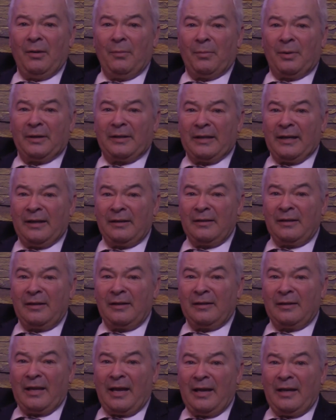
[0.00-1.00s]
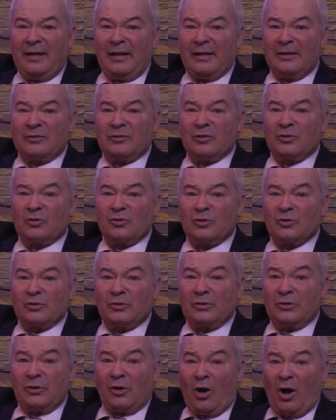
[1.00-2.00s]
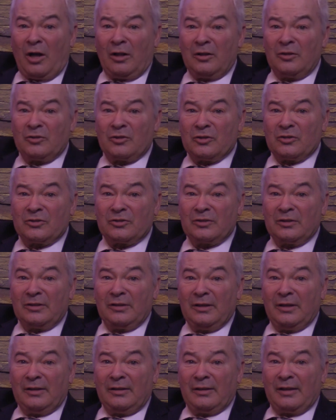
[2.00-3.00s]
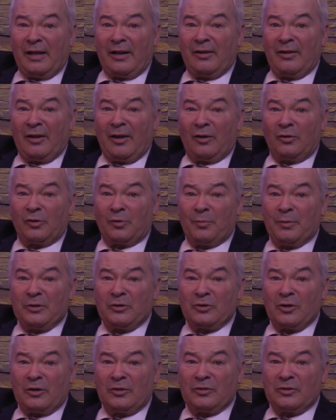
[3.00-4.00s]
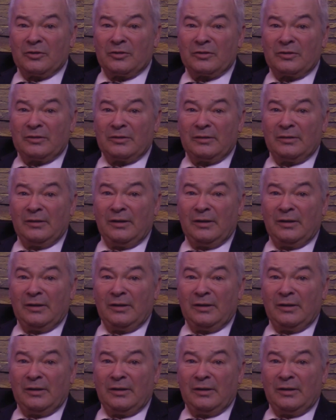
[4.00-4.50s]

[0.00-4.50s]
But at the end of the day, it's the colleges that are the ultimate judges.